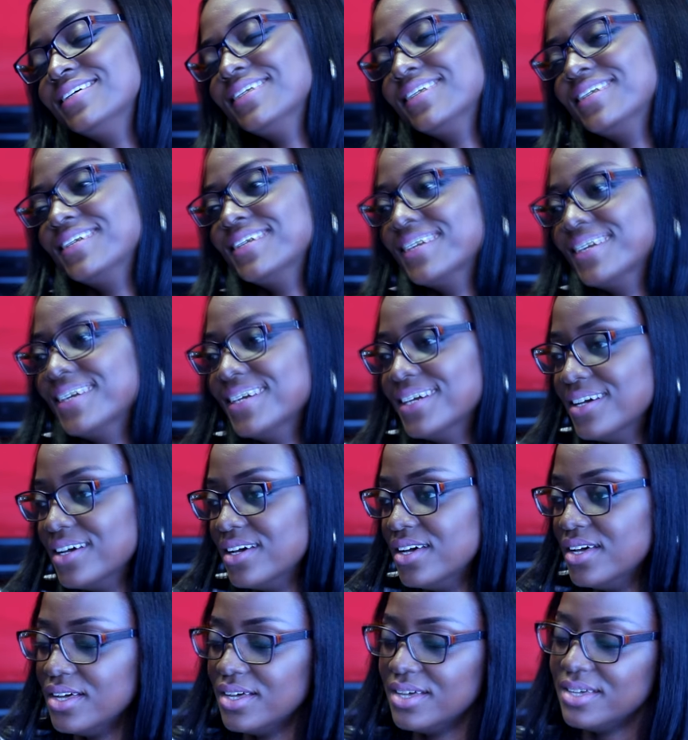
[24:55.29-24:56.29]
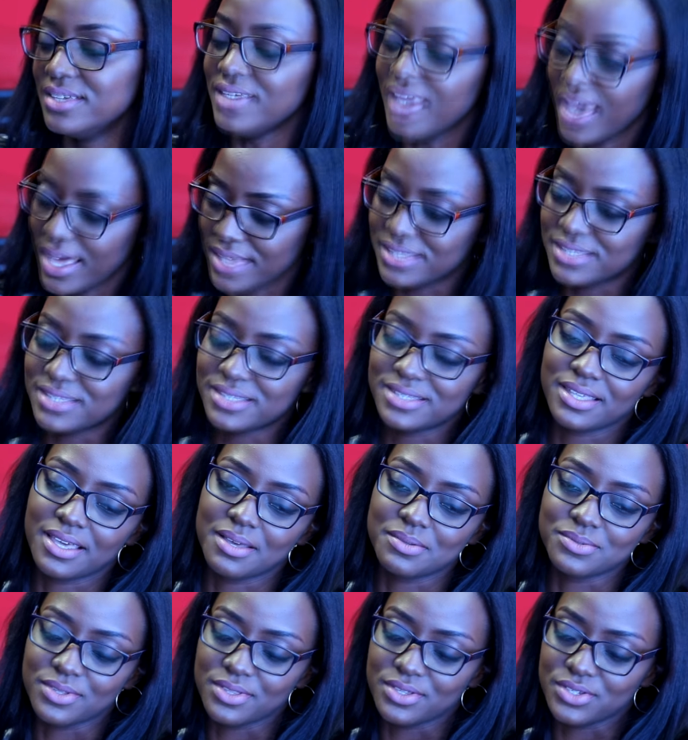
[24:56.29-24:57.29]
it comes with the job. Yeah, it comes
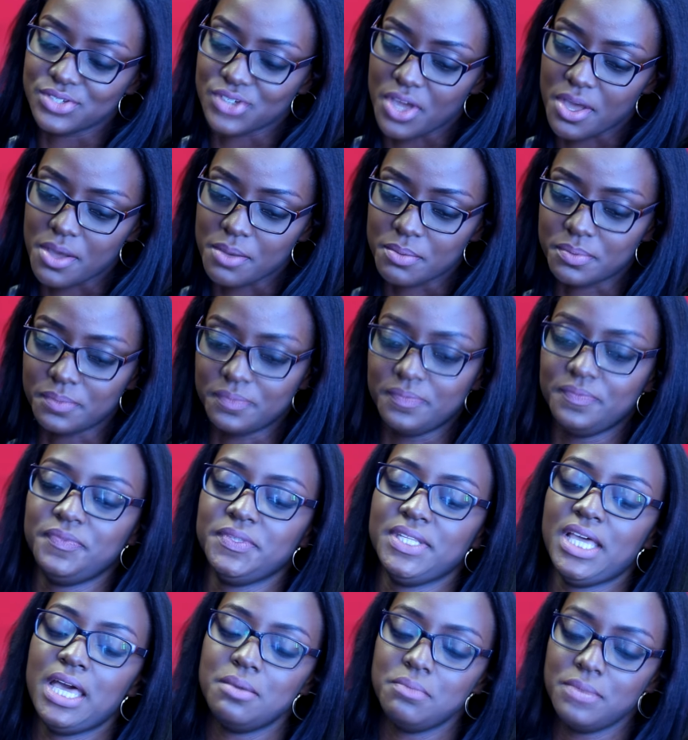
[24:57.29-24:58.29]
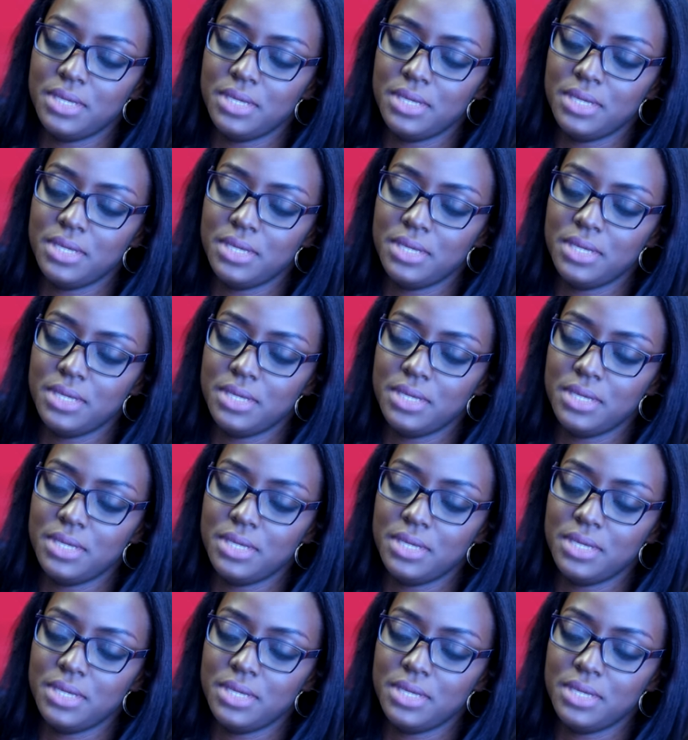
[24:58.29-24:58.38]
with comes the with territory, job. right? I